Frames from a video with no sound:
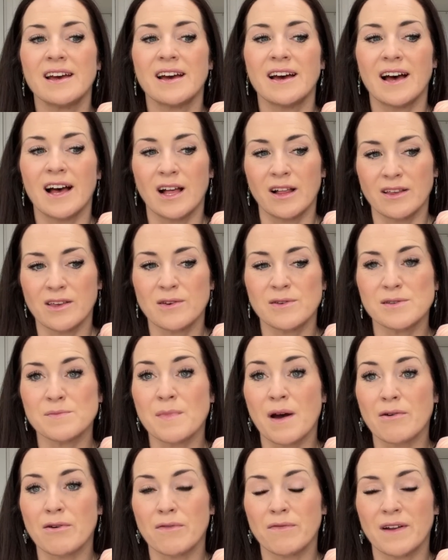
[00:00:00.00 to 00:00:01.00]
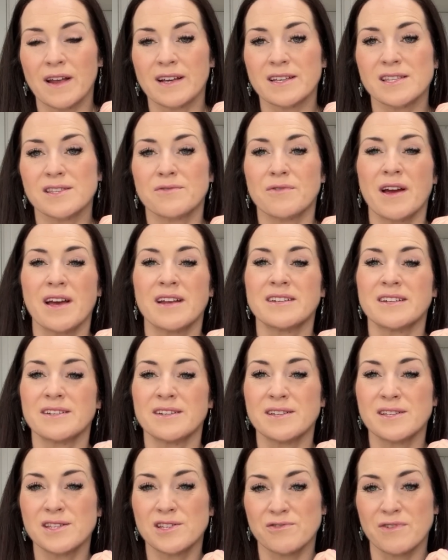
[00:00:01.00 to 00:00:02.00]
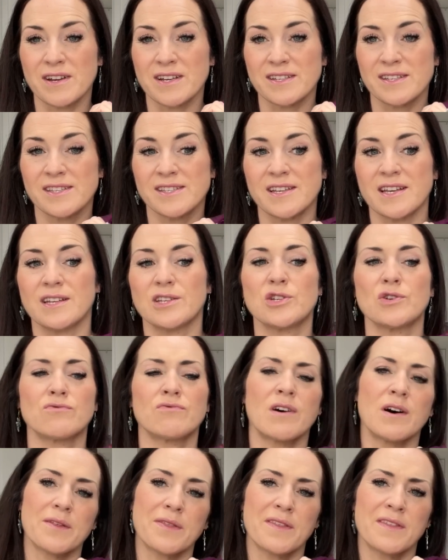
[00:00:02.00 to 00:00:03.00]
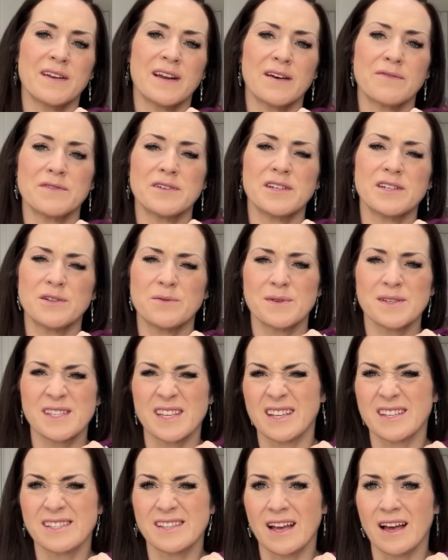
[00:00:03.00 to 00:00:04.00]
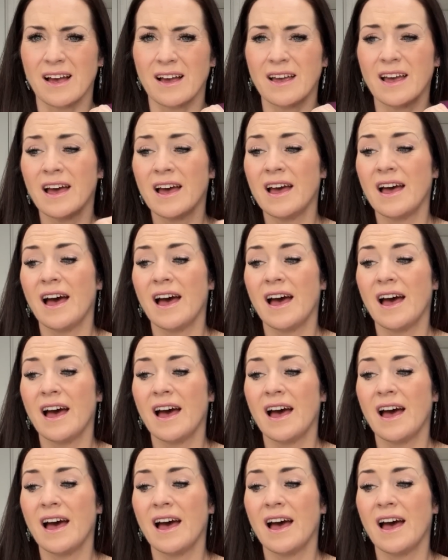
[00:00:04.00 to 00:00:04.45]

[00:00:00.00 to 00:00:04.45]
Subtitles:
I'll use Maraflex thread and a straight stitch rather than having to do a zigzag.